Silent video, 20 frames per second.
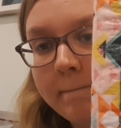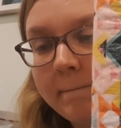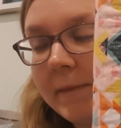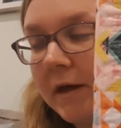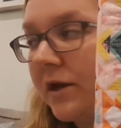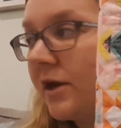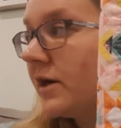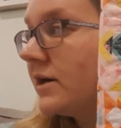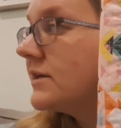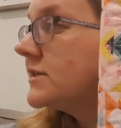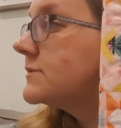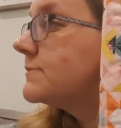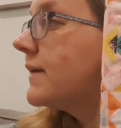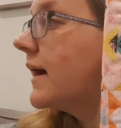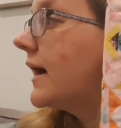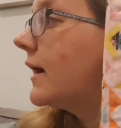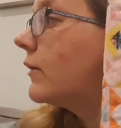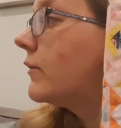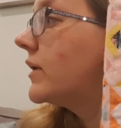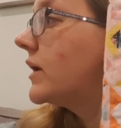A nice
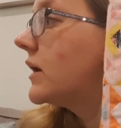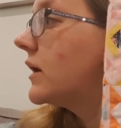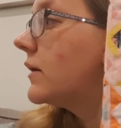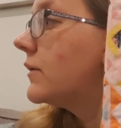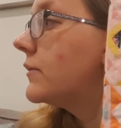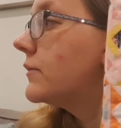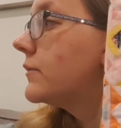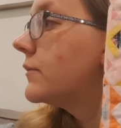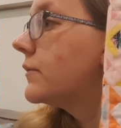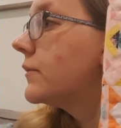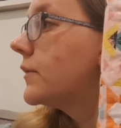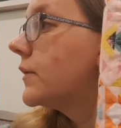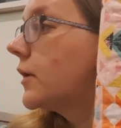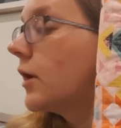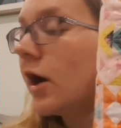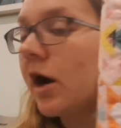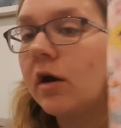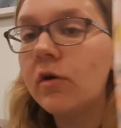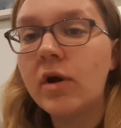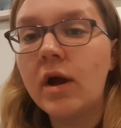pale yellow.
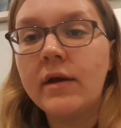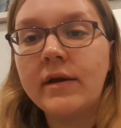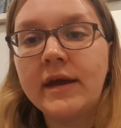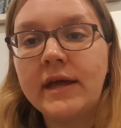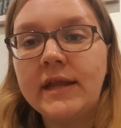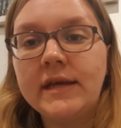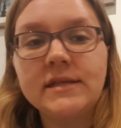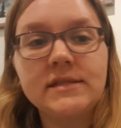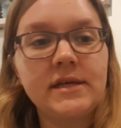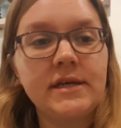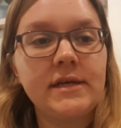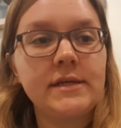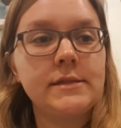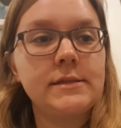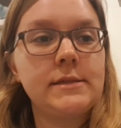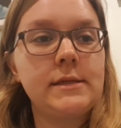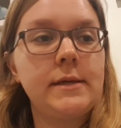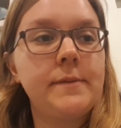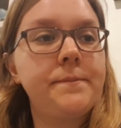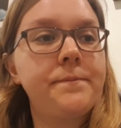I'll go and get it so you can
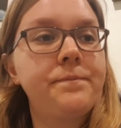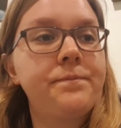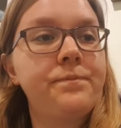see it.